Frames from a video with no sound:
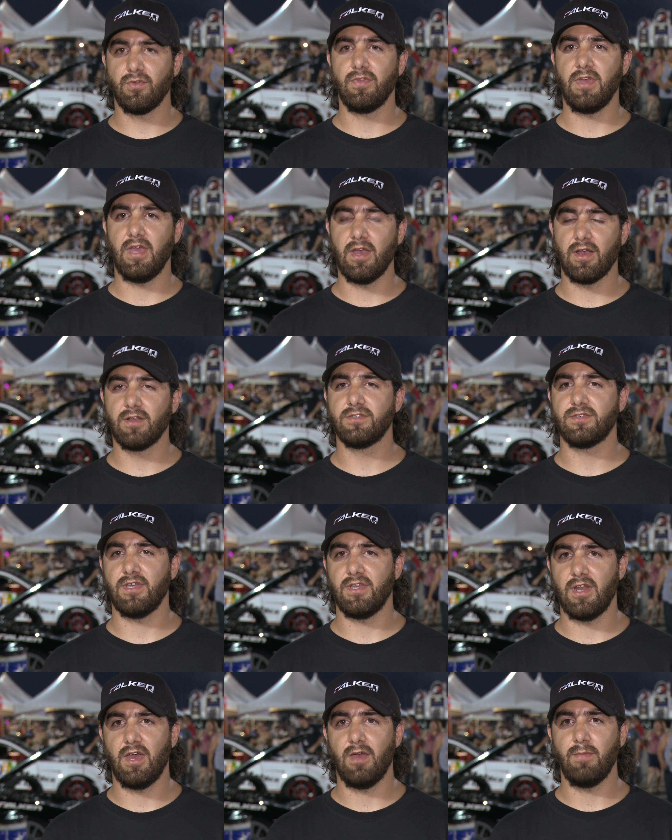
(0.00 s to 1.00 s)
through the years
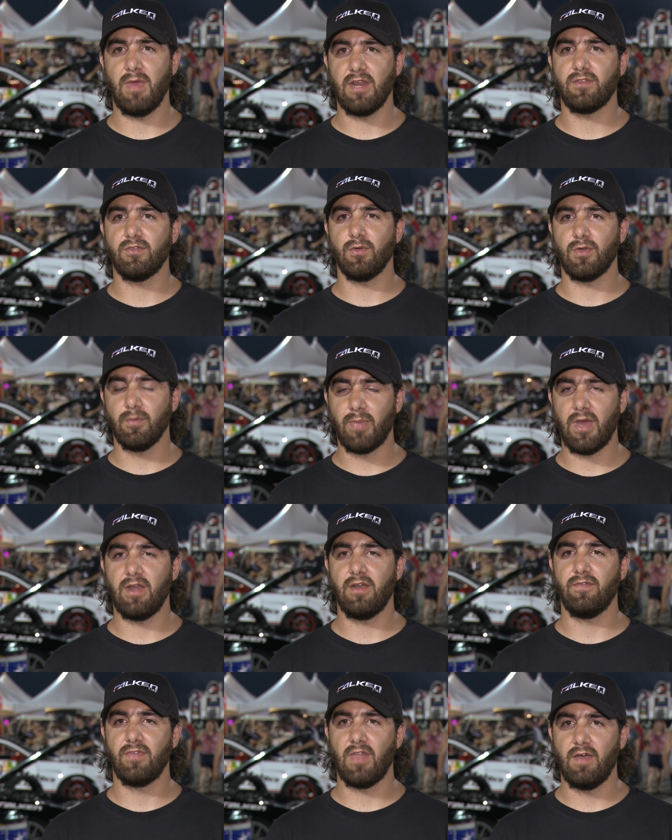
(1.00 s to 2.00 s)
and made it to a
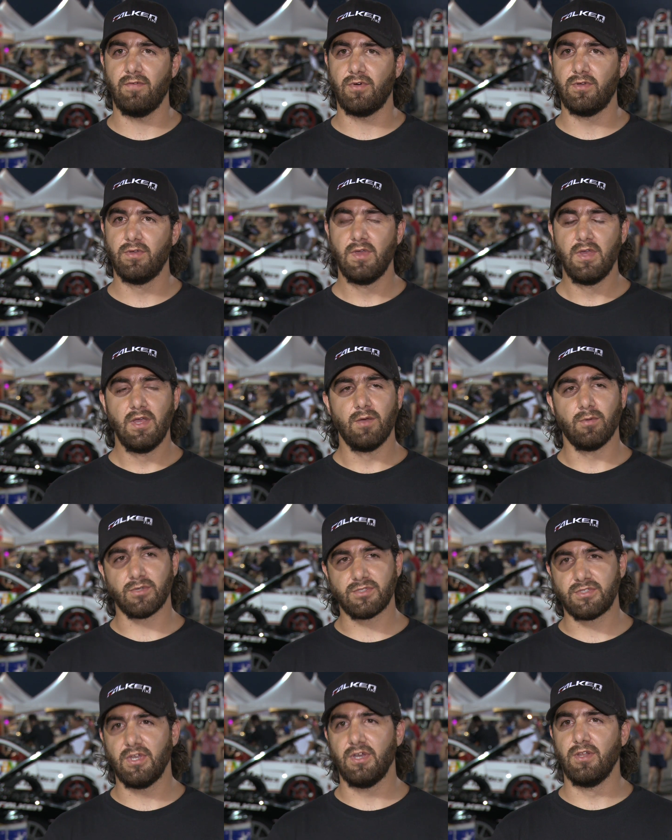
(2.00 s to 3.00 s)
competitive level.
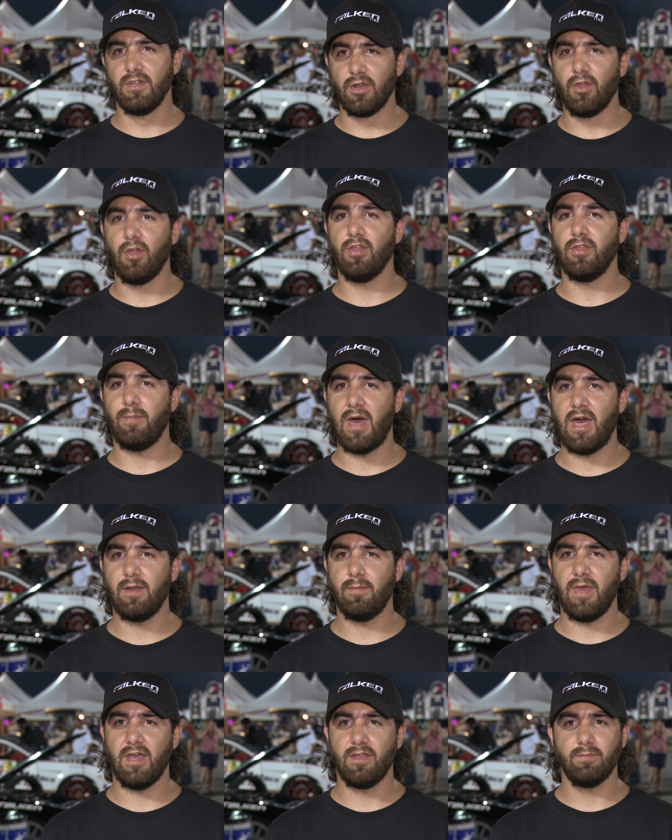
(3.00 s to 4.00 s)
We're still a little on the
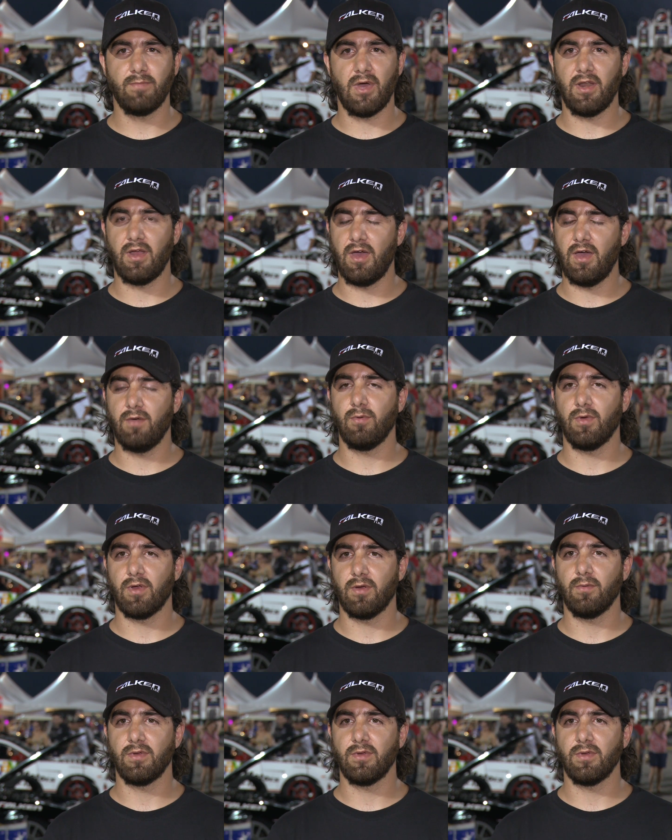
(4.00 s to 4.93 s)
bottom end, but we're